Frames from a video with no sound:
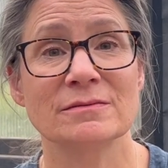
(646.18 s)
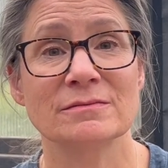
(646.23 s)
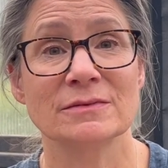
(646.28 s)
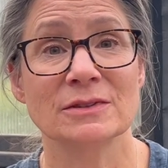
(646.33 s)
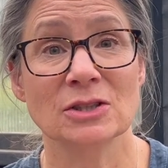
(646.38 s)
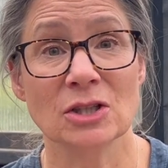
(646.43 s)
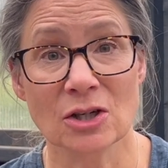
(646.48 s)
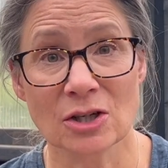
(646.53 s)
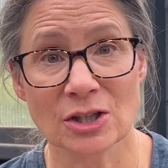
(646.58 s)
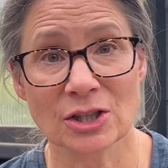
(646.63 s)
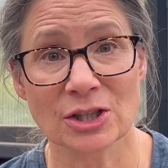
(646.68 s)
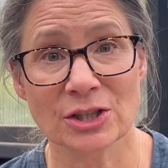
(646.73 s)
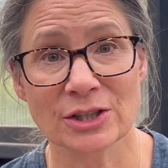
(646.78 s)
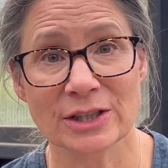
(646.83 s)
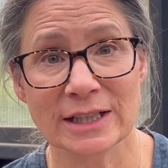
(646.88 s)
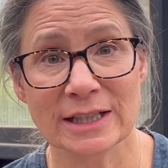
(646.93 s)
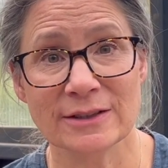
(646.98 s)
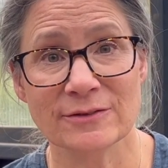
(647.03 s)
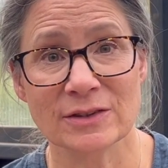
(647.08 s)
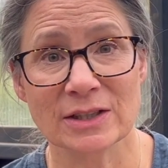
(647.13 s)
longer
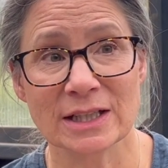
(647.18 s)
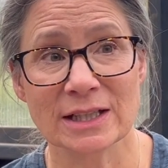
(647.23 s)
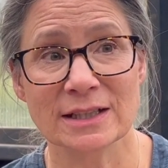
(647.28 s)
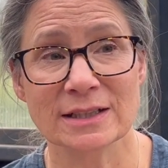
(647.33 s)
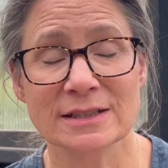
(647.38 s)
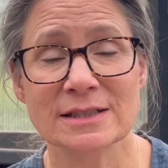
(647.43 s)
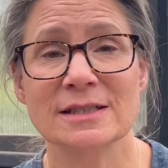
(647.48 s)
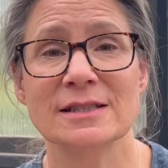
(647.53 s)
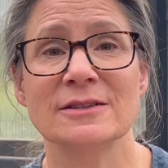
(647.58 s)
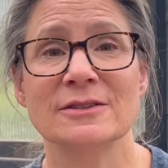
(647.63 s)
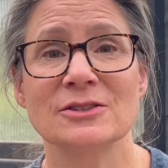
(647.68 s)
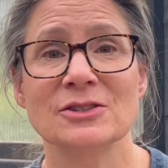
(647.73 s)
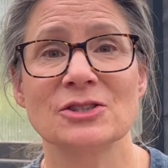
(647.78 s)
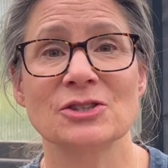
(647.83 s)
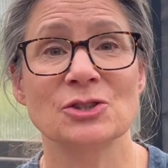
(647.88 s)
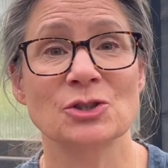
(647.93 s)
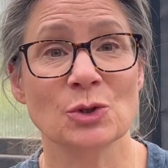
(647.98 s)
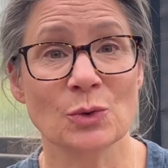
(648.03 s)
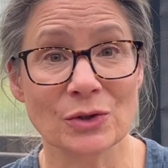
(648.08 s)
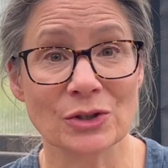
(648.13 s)
evenings, those
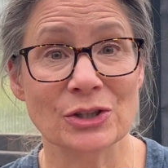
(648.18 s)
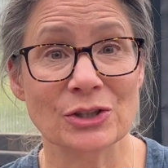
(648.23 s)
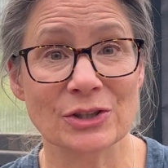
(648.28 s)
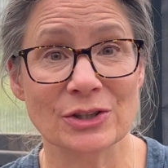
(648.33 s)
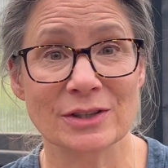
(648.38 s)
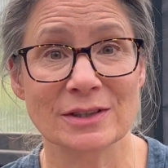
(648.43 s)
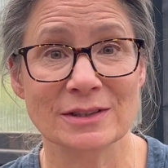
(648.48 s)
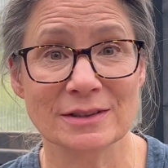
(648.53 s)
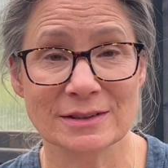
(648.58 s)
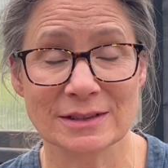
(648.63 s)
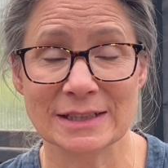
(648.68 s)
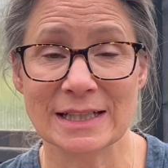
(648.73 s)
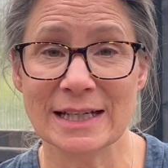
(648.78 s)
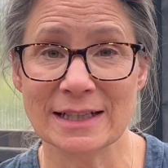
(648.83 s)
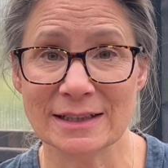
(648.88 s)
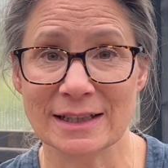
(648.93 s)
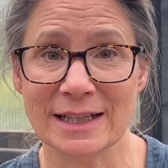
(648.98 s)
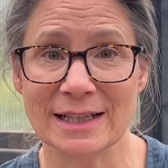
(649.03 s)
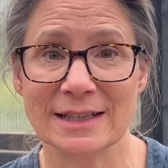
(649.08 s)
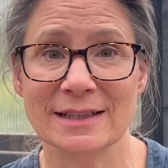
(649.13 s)
shorter
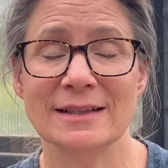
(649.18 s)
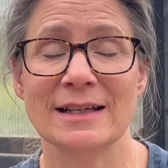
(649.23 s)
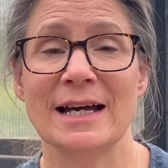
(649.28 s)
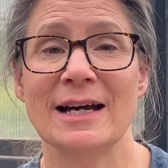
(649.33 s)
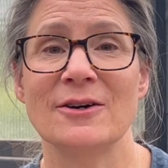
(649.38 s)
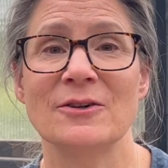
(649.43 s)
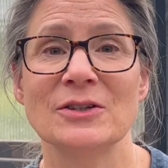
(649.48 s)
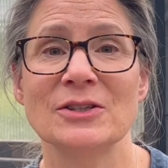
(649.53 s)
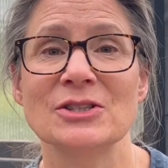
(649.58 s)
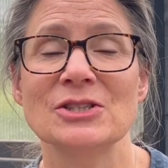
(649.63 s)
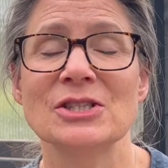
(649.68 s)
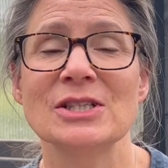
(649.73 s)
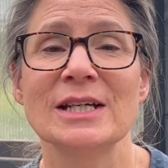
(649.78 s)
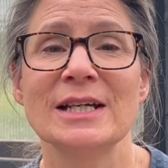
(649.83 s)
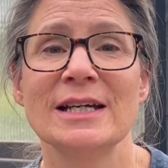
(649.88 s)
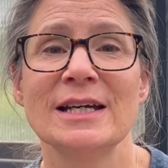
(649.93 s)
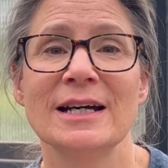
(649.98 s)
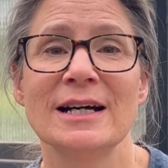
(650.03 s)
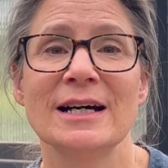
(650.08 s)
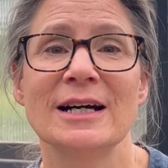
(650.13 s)
daylight hours,
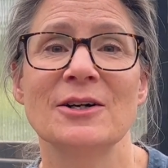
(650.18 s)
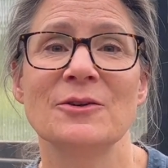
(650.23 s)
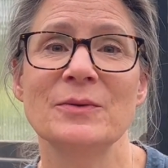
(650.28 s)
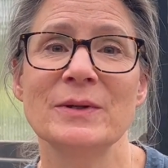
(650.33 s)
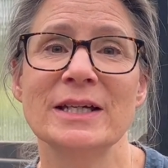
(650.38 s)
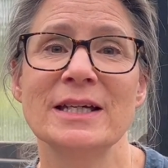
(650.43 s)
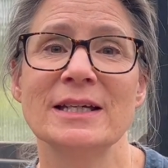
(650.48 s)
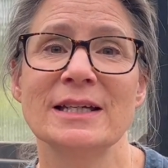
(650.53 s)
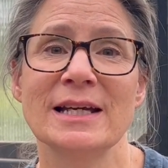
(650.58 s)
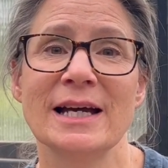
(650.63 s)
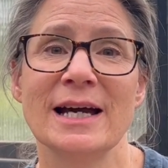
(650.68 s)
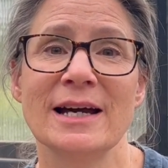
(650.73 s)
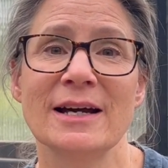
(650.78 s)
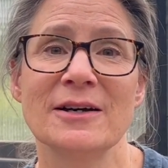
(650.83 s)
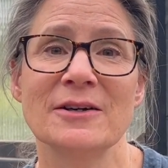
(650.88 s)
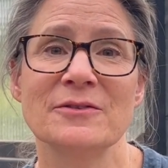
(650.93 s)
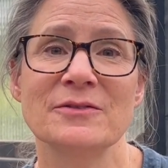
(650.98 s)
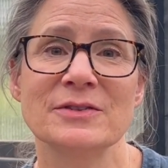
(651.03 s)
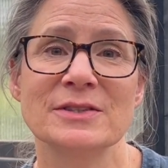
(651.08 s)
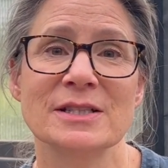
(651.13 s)
we can
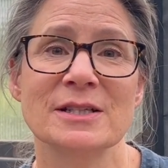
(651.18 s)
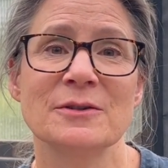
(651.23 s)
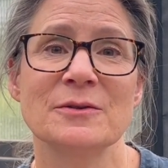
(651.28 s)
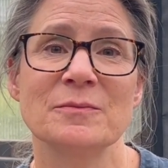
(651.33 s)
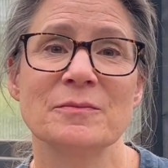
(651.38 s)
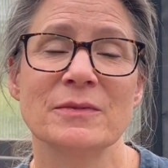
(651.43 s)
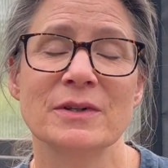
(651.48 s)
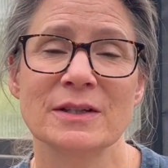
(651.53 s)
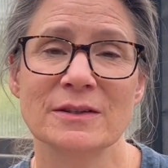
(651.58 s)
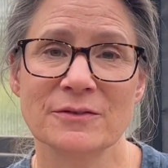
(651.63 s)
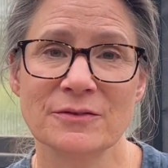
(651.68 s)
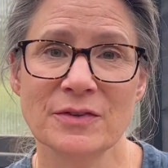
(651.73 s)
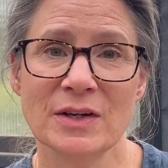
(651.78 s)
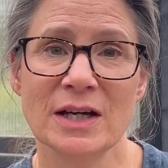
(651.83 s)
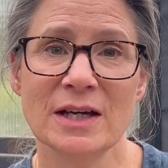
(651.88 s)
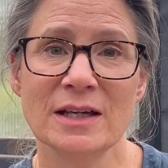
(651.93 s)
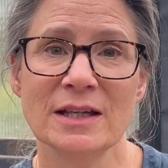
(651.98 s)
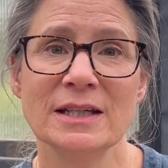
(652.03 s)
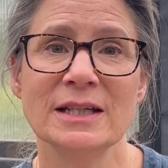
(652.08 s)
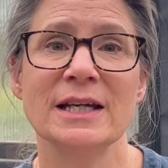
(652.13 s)
have some
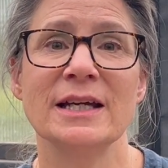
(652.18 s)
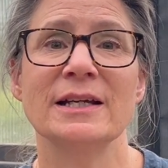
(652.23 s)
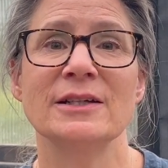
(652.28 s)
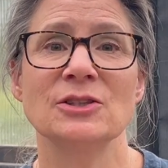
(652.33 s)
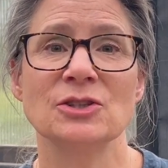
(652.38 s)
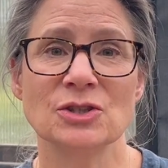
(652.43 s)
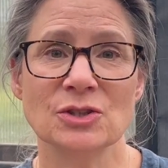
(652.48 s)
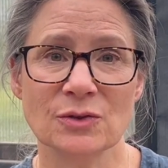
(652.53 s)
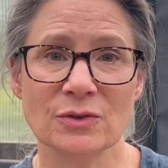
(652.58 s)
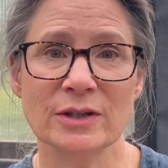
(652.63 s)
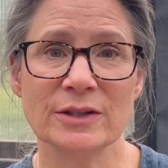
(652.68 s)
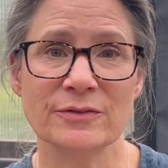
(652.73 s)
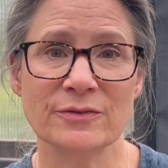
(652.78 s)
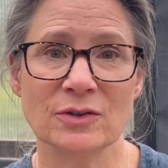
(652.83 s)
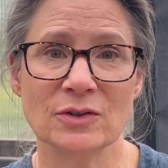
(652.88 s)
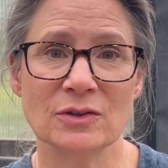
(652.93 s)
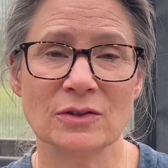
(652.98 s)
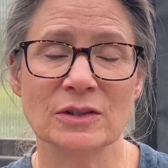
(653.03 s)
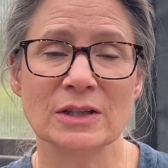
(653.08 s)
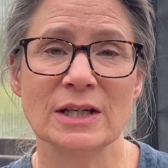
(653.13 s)
fun and
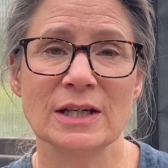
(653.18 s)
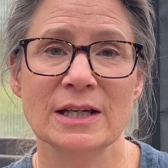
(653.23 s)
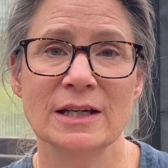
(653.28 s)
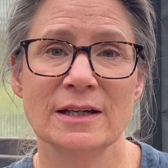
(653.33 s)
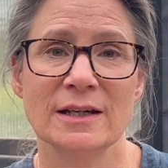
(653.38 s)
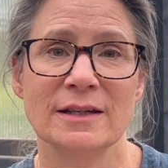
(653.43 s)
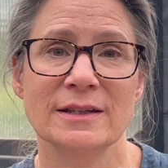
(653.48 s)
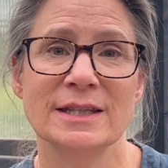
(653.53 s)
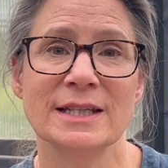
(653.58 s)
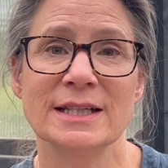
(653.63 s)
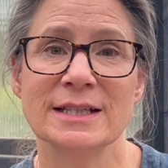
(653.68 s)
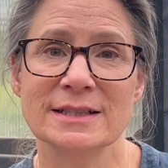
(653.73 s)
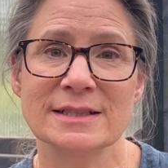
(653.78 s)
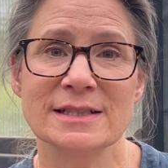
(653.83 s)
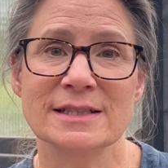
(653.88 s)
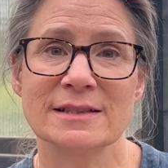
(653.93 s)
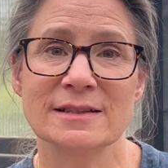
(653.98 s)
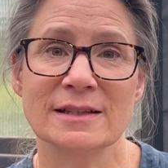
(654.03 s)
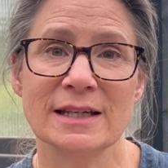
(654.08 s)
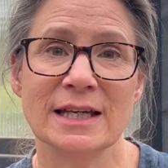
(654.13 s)
joyful things
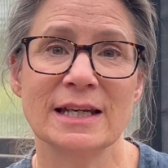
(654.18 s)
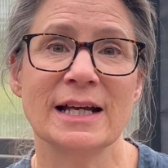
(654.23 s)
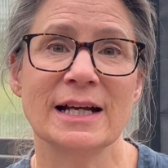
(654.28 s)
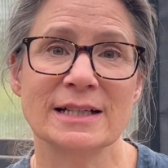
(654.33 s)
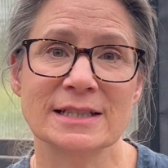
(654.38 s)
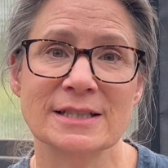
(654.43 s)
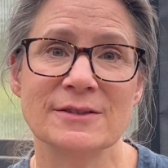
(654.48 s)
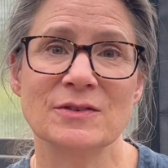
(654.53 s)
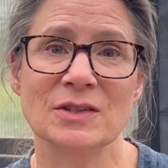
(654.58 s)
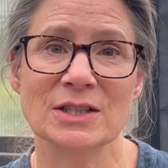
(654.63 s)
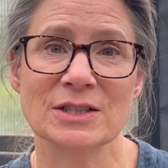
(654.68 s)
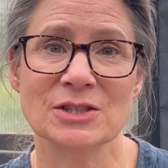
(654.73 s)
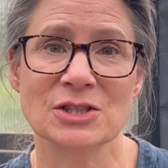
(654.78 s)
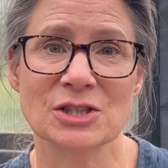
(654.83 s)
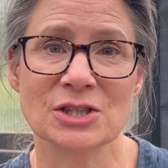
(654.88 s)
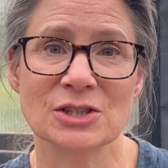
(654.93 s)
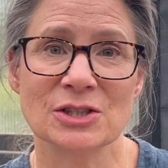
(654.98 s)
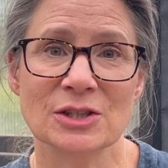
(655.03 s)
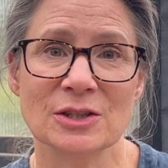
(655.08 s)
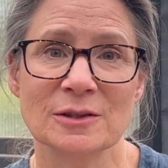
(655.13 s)
and activities
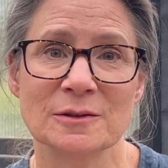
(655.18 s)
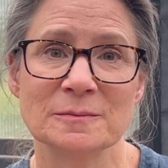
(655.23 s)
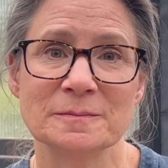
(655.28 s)
to do.